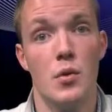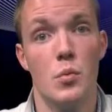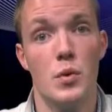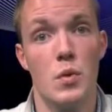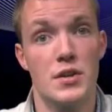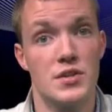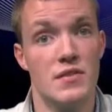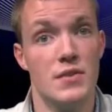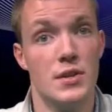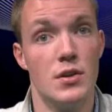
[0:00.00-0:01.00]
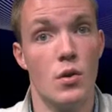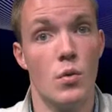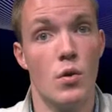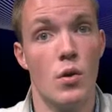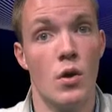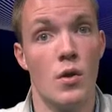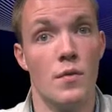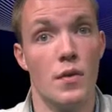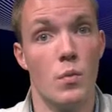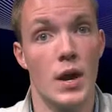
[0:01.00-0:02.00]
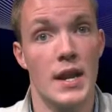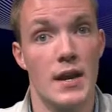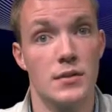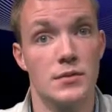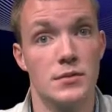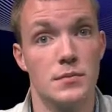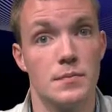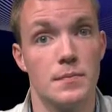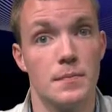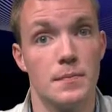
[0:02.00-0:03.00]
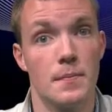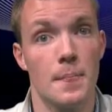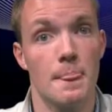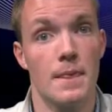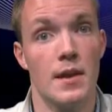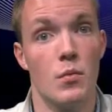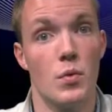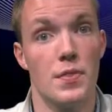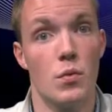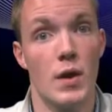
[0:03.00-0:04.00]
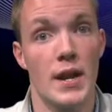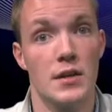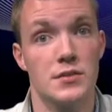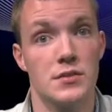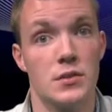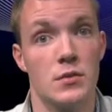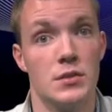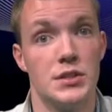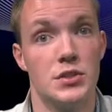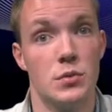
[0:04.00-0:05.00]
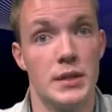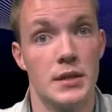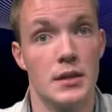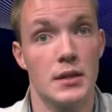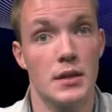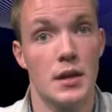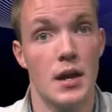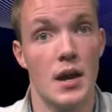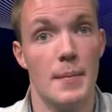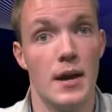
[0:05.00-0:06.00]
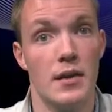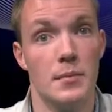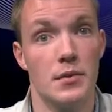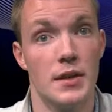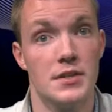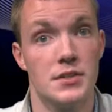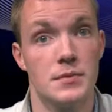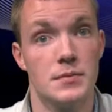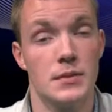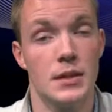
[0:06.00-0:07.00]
We watched a video on the White House and what the White House is currently doing about immigration,